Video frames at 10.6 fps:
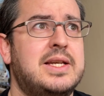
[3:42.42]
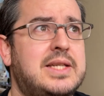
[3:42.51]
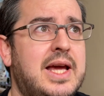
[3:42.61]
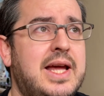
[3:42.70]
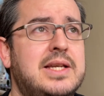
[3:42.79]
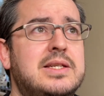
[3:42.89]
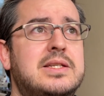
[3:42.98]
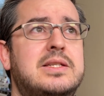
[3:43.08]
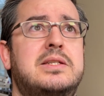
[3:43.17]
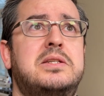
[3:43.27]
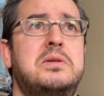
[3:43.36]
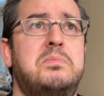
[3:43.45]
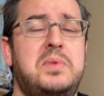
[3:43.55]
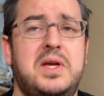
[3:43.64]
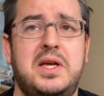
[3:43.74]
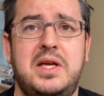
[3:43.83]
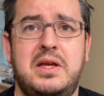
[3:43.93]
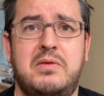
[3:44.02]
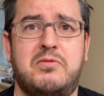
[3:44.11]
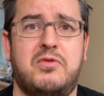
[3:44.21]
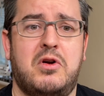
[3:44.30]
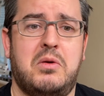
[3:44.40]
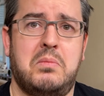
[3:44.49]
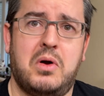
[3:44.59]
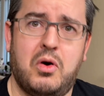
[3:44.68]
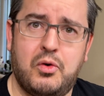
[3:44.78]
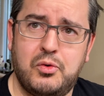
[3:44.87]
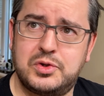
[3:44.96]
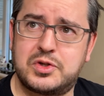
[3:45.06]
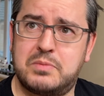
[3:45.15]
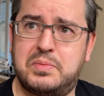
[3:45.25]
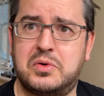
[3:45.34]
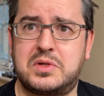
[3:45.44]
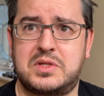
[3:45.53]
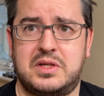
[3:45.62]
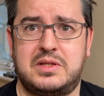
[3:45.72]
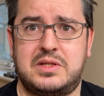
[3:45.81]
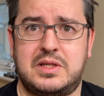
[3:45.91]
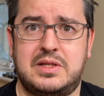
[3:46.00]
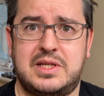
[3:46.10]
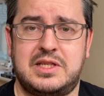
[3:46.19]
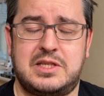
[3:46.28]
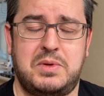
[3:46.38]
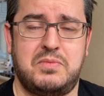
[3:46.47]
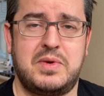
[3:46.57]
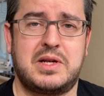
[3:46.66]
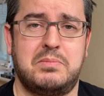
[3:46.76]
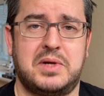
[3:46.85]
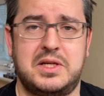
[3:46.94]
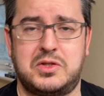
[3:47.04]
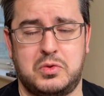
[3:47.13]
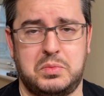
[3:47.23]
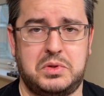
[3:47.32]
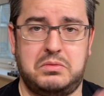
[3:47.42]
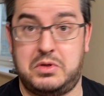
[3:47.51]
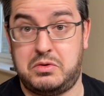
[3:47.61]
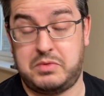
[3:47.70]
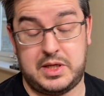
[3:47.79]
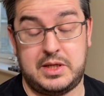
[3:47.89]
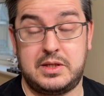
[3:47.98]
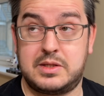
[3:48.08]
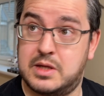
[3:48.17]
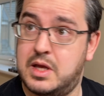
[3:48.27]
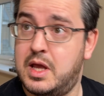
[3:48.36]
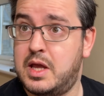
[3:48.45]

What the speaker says: tend to be from older books, and it tends to be written by someone who is,